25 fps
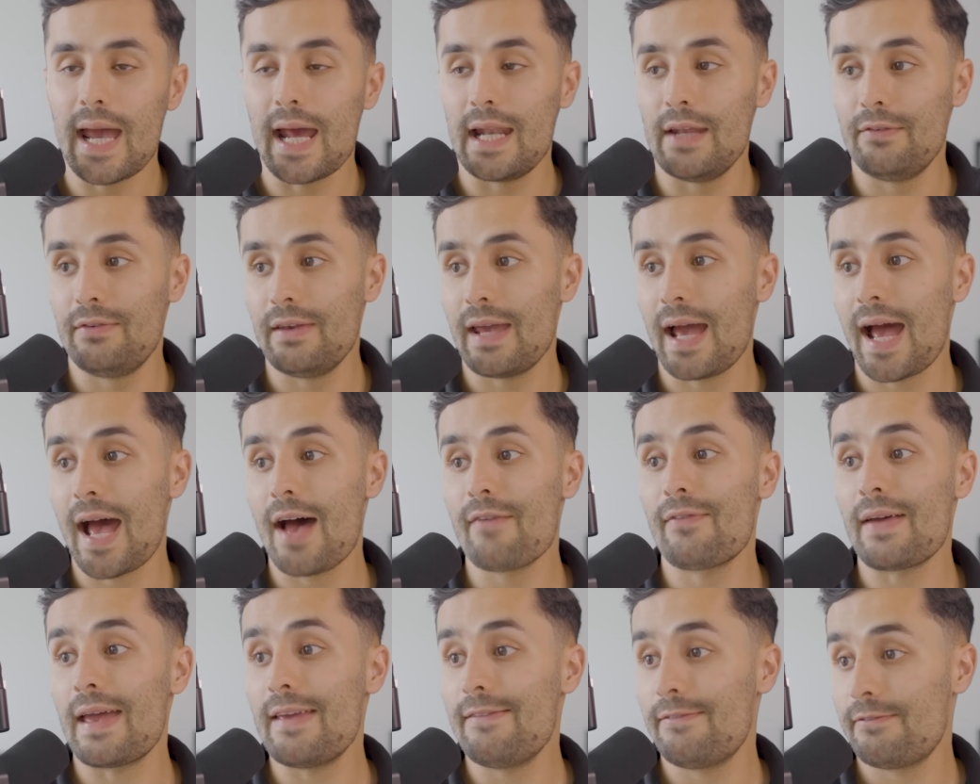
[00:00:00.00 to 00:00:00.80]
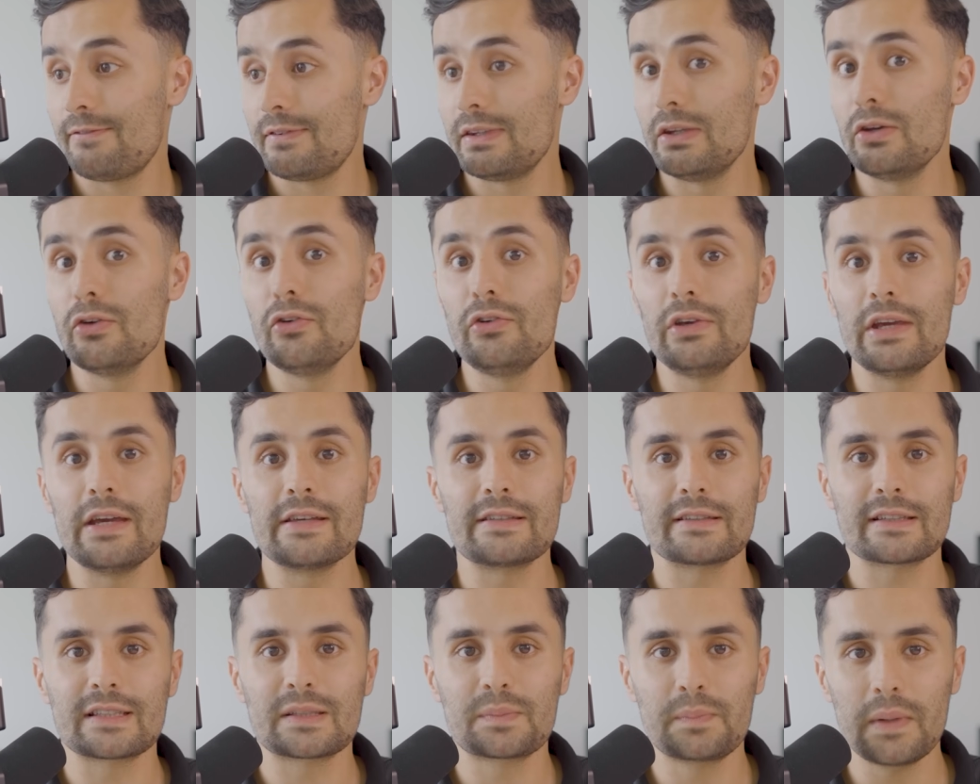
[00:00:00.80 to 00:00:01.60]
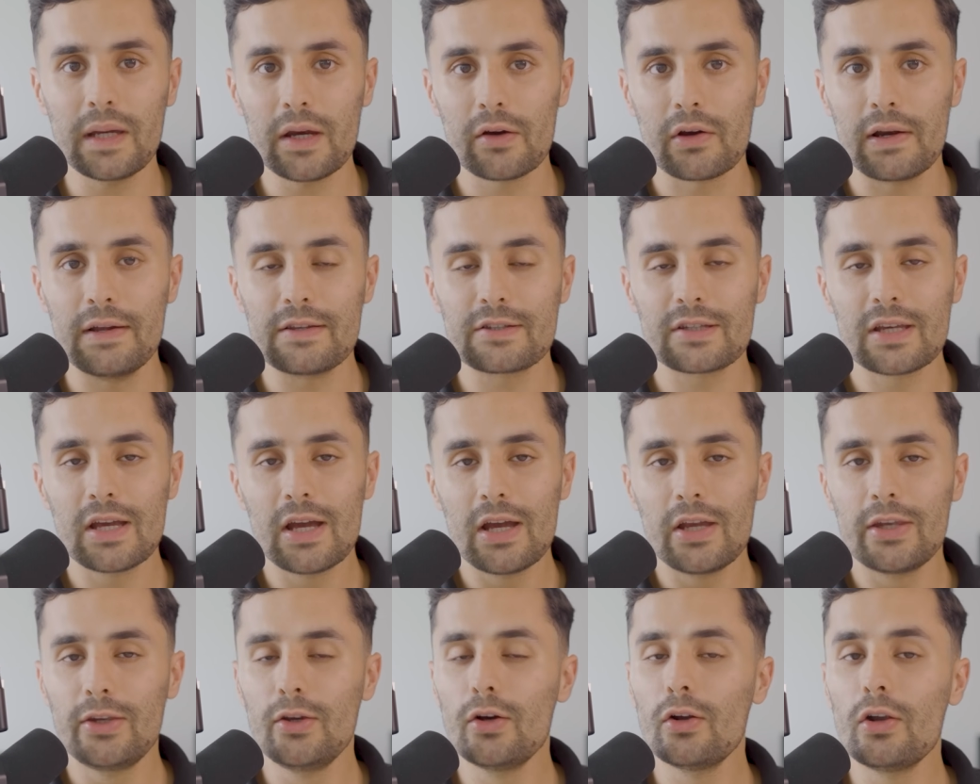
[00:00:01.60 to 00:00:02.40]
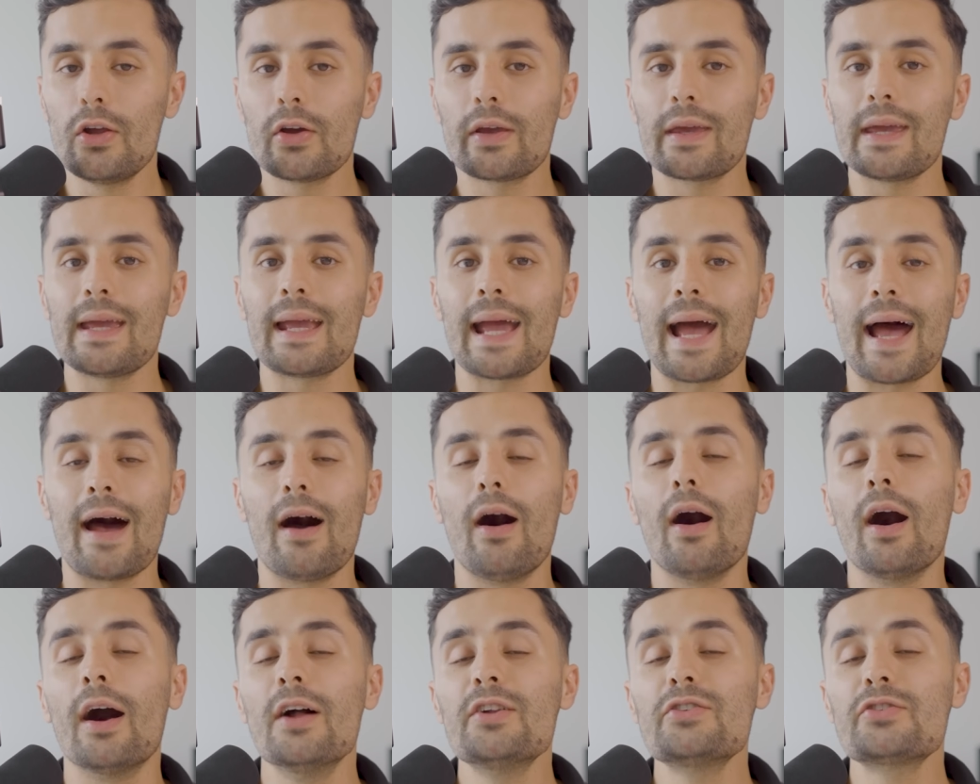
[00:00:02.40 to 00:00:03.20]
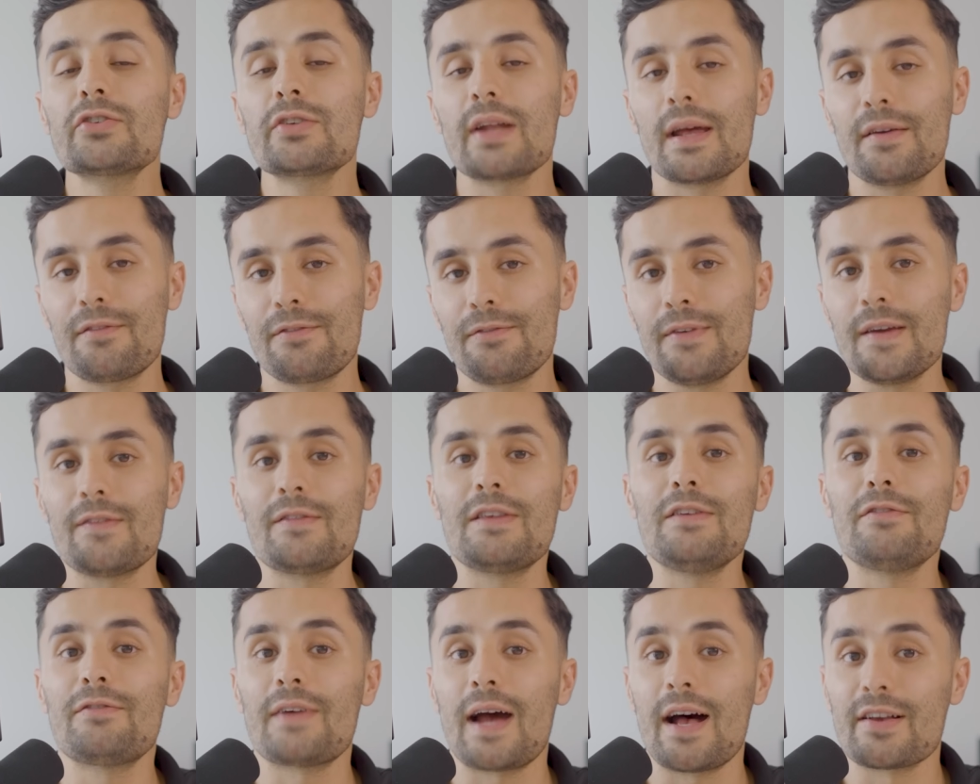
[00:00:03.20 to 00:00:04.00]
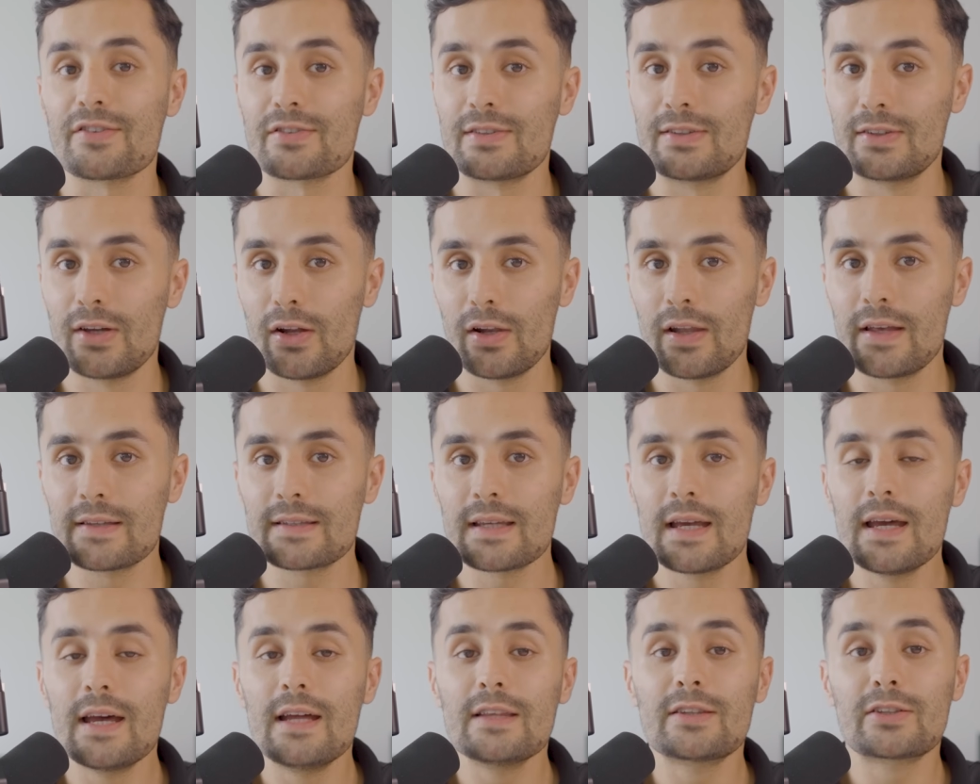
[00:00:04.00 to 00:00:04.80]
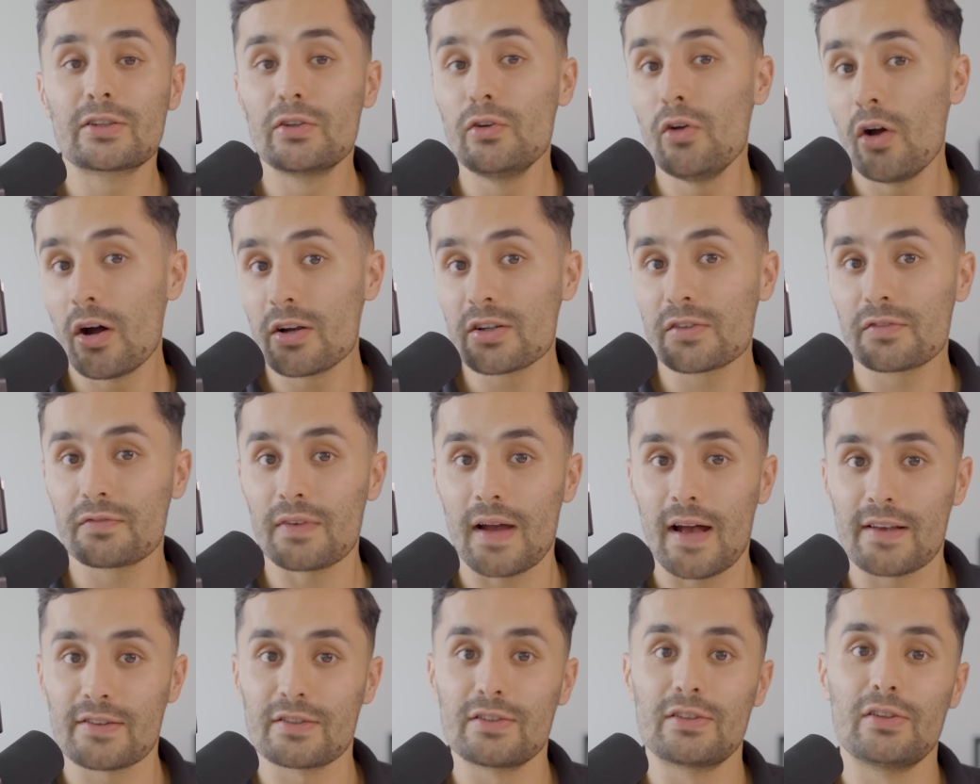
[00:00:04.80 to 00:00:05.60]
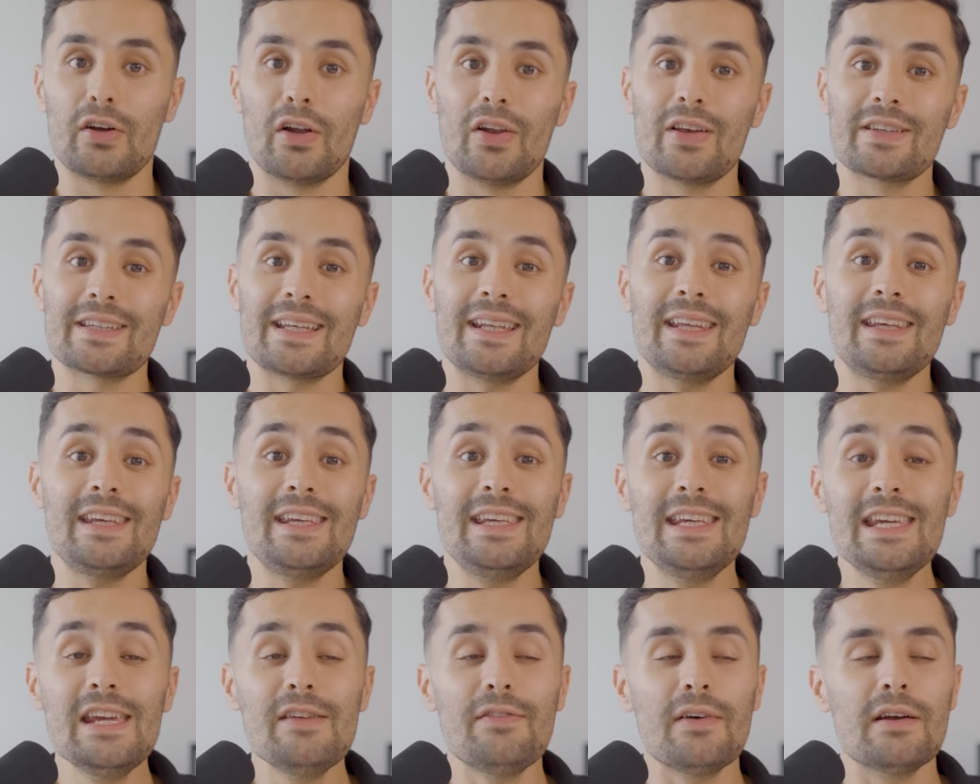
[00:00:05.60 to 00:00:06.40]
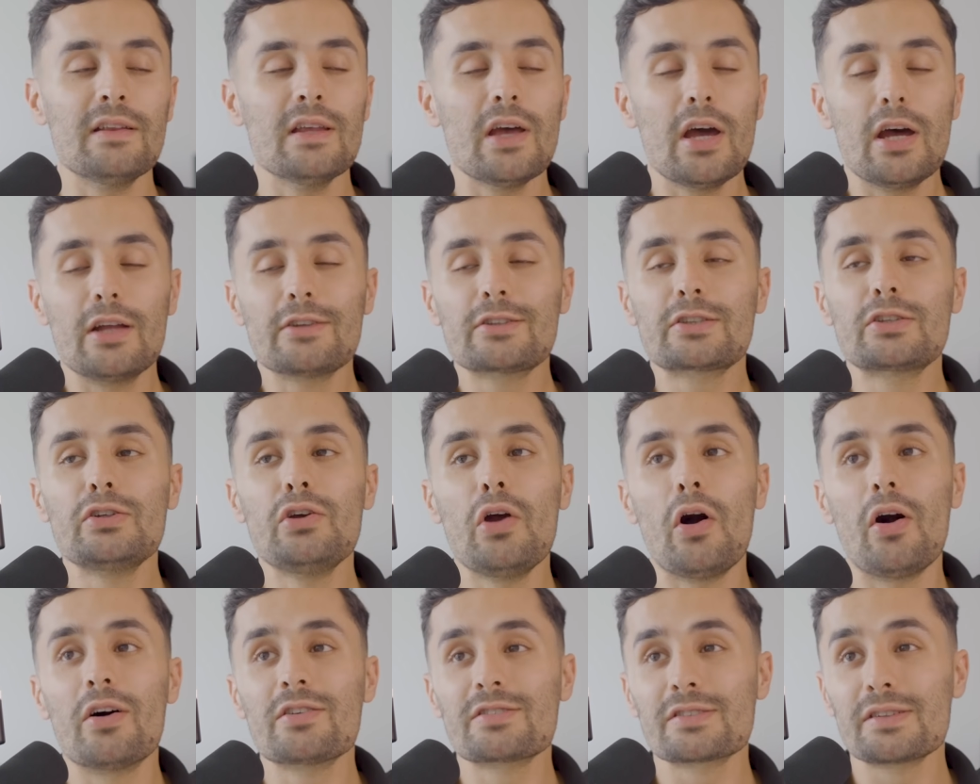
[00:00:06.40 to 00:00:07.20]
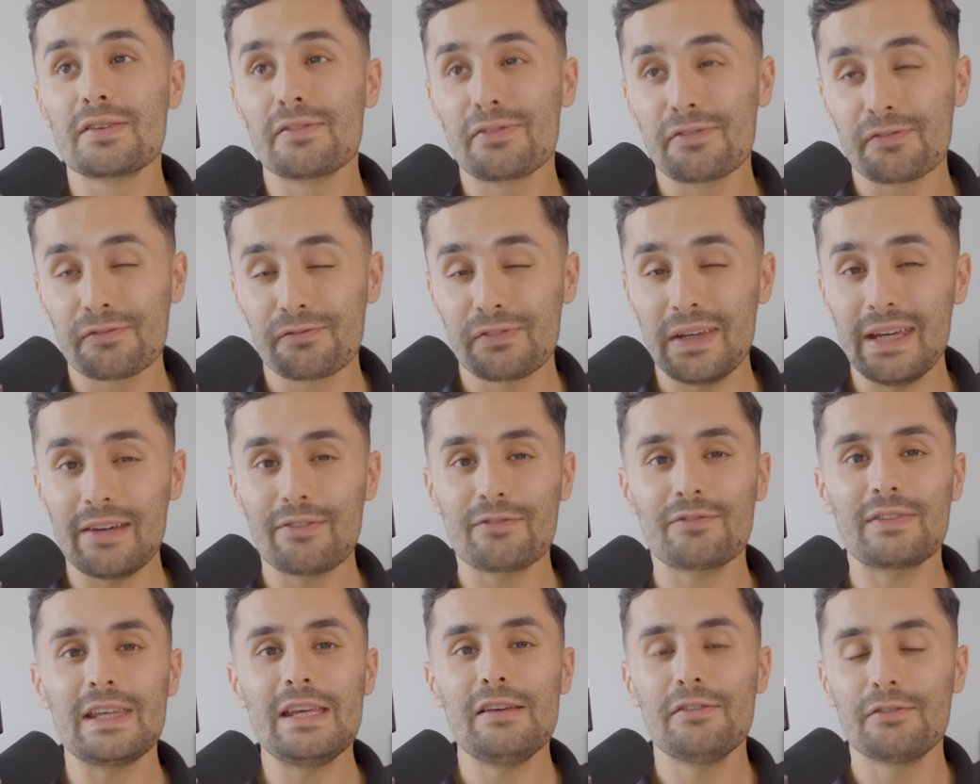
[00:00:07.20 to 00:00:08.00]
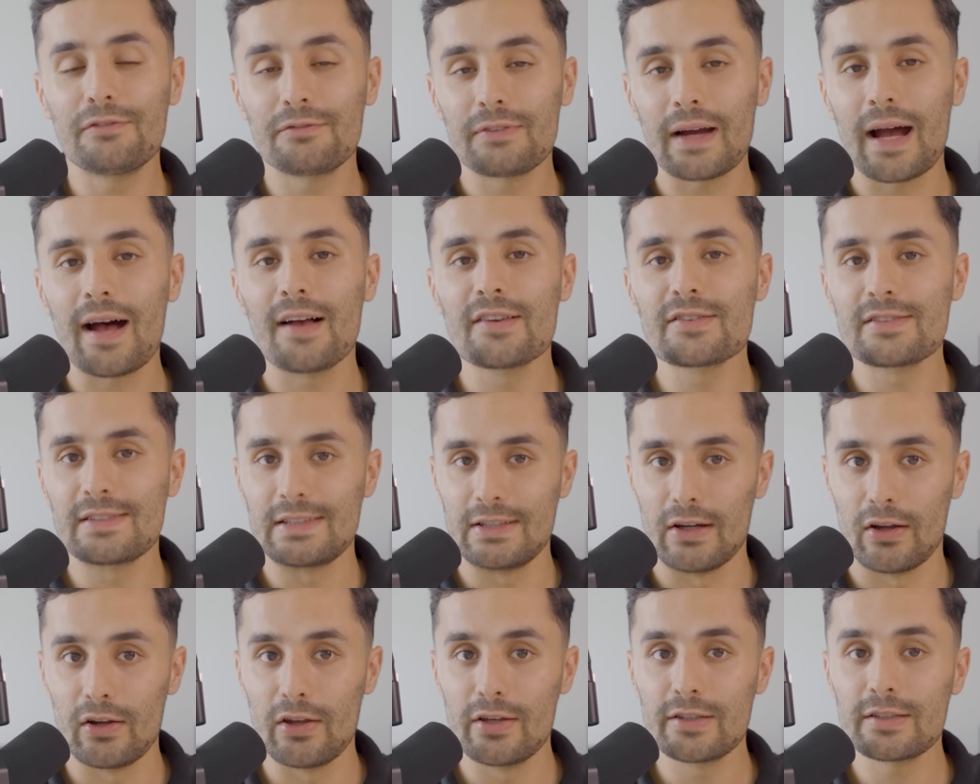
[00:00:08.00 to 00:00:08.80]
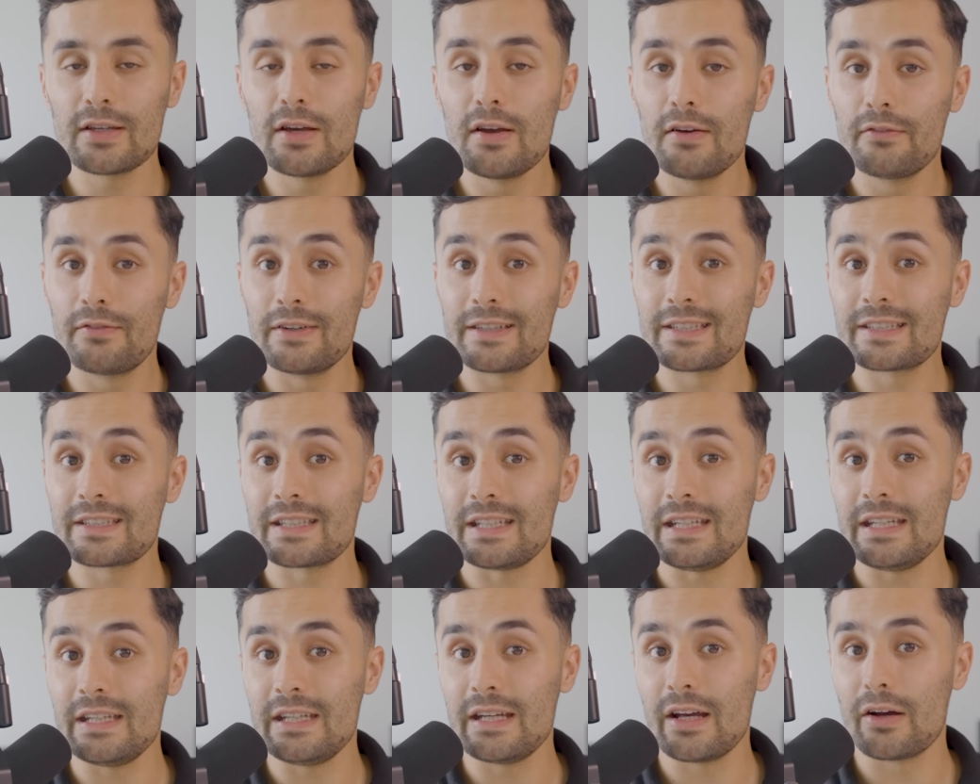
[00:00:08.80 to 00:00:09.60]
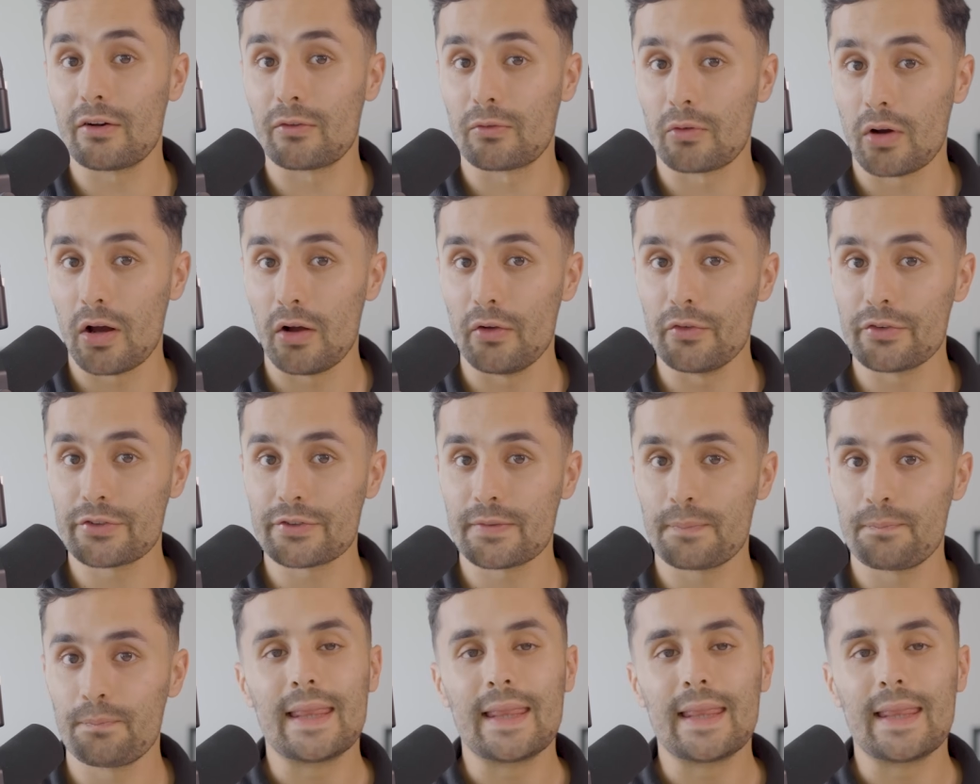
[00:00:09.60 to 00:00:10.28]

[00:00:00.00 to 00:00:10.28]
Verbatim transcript: And if you have a few years experience, you're looking at one hundred fifty thousand dollars, two hundred thousand dollars, and even two hundred fifty thousand dollars for senior roles.